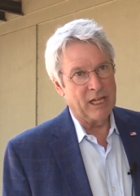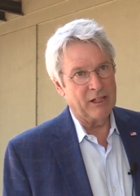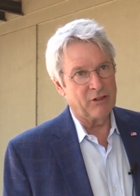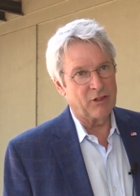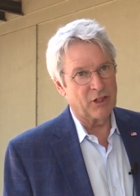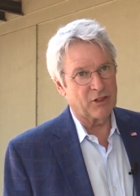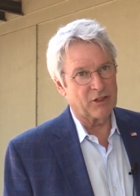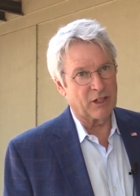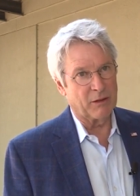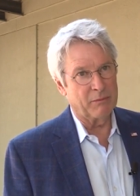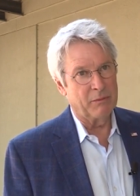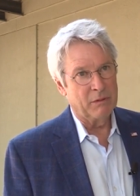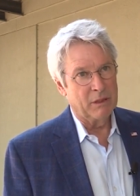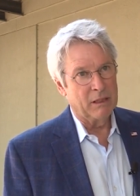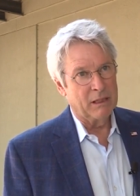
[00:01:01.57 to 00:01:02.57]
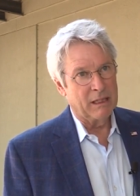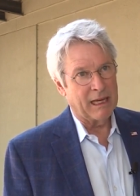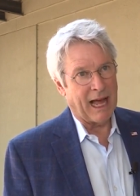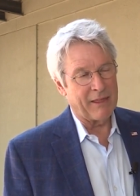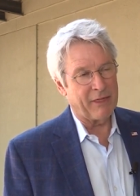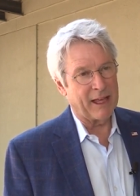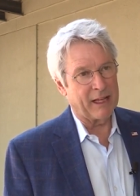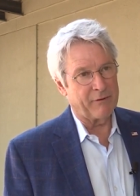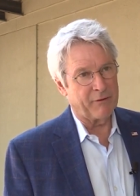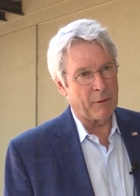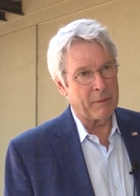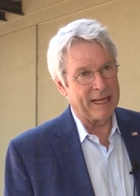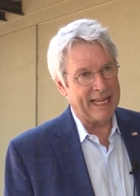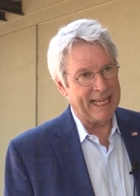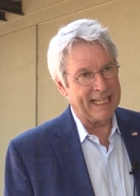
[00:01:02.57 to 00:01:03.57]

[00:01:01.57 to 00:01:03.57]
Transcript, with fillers: is just a, I think from an